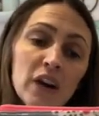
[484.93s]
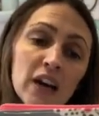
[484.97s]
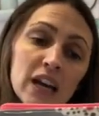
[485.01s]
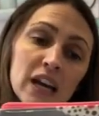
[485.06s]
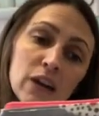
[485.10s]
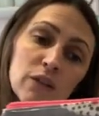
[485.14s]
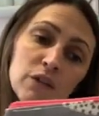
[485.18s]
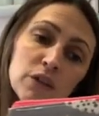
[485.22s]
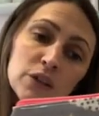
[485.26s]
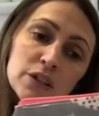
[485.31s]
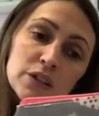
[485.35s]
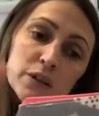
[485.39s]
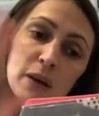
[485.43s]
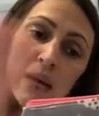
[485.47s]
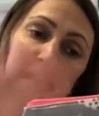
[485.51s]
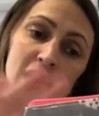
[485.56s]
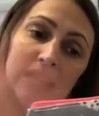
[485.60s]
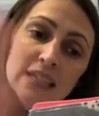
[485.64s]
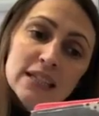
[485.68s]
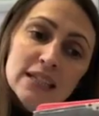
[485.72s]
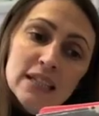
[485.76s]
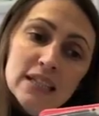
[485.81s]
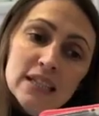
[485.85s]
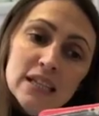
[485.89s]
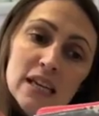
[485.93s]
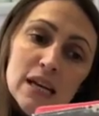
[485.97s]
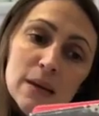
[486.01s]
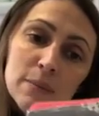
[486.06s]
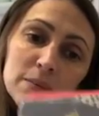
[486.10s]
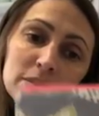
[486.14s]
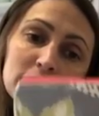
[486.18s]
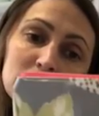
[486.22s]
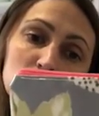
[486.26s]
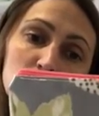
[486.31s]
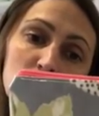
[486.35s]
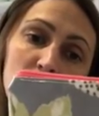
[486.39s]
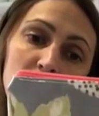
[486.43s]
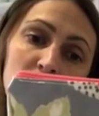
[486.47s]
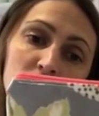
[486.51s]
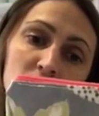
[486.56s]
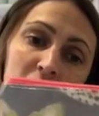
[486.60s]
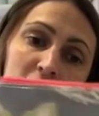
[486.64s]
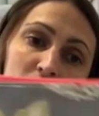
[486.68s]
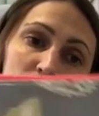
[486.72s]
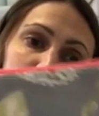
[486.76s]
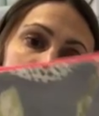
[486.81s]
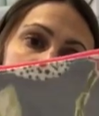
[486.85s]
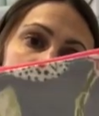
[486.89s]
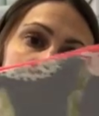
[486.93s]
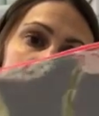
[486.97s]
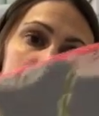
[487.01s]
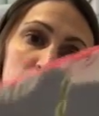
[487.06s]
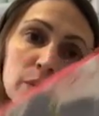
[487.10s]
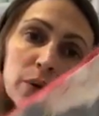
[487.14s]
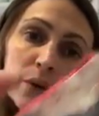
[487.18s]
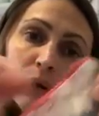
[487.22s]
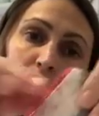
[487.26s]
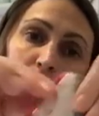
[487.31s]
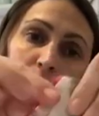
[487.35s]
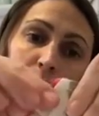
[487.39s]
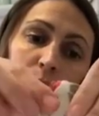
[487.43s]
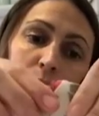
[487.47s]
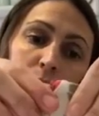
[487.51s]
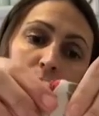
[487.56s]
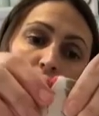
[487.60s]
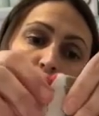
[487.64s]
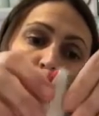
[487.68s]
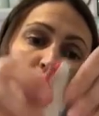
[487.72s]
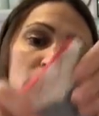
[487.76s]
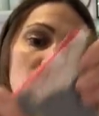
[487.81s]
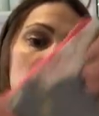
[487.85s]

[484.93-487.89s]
I give you some hints and tips as well of how to sew on oilcloth,